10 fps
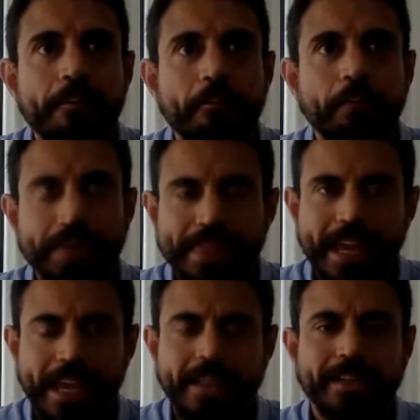But
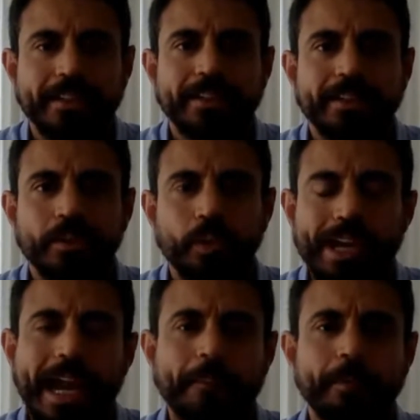then what
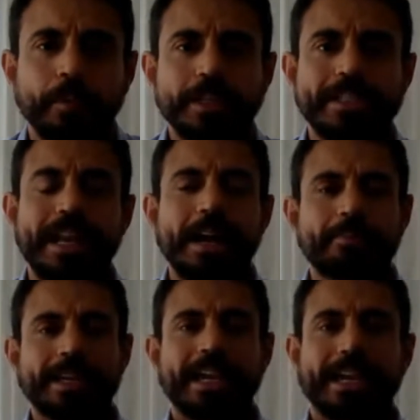happened was that I
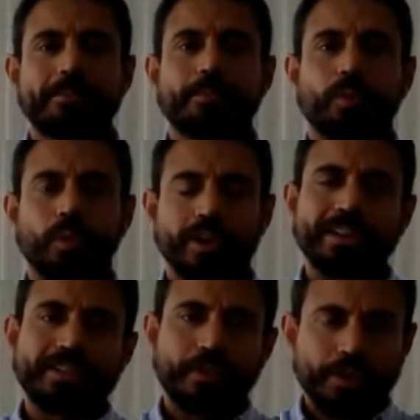became one of
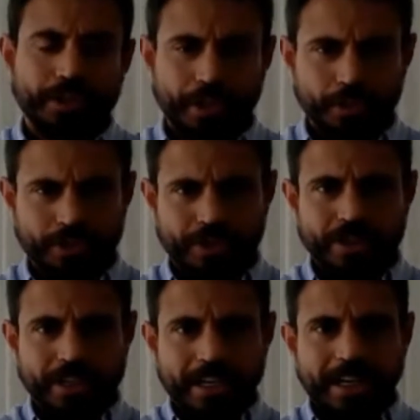its first
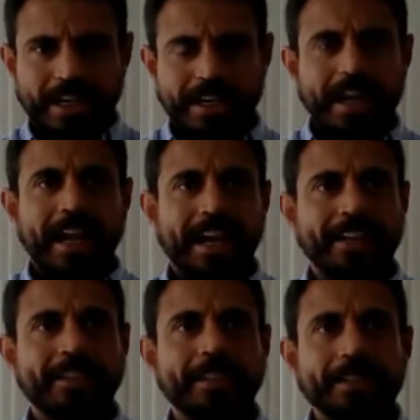users.
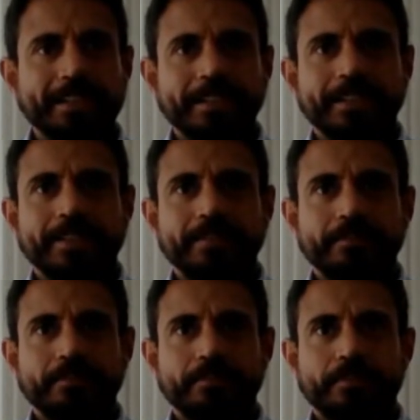And
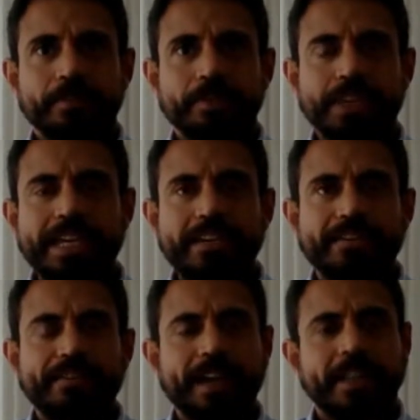the
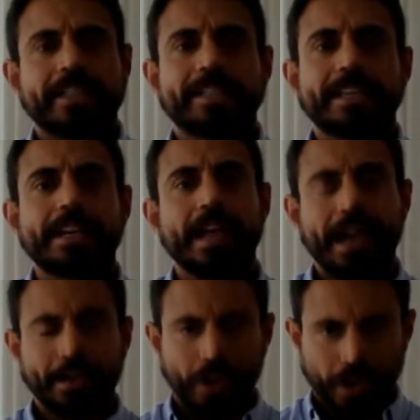effects that it
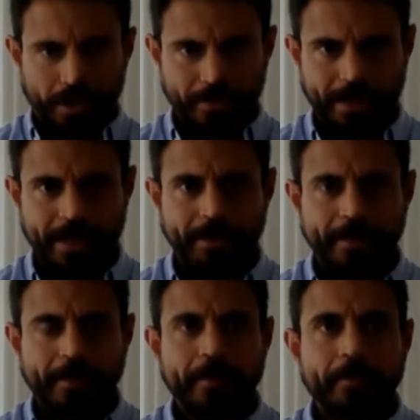had on me
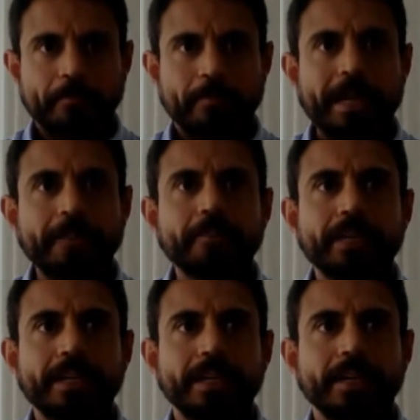made
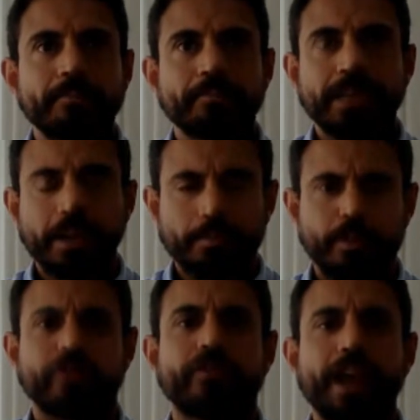me become
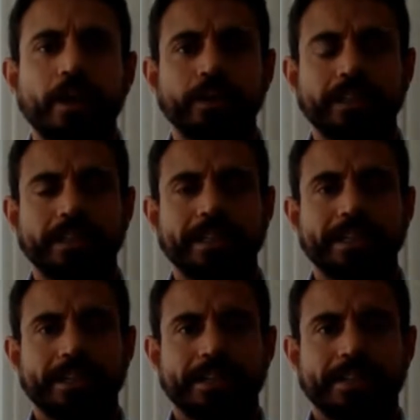
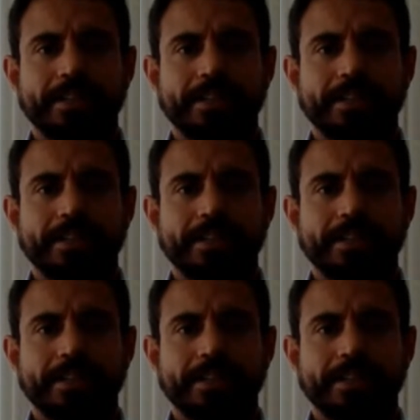profoundly